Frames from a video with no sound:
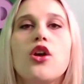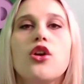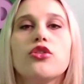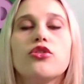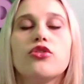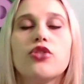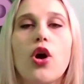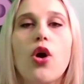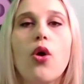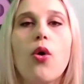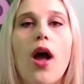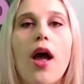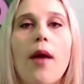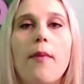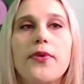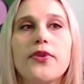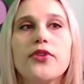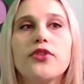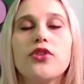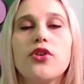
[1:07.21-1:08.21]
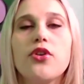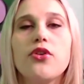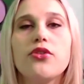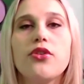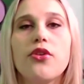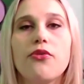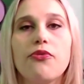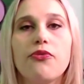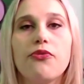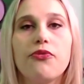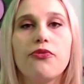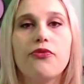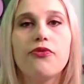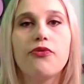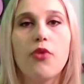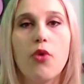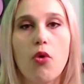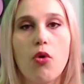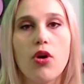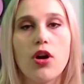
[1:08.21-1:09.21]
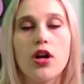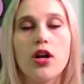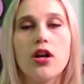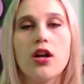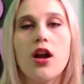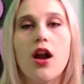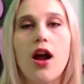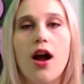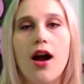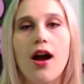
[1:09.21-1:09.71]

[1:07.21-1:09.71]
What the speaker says: So episode 4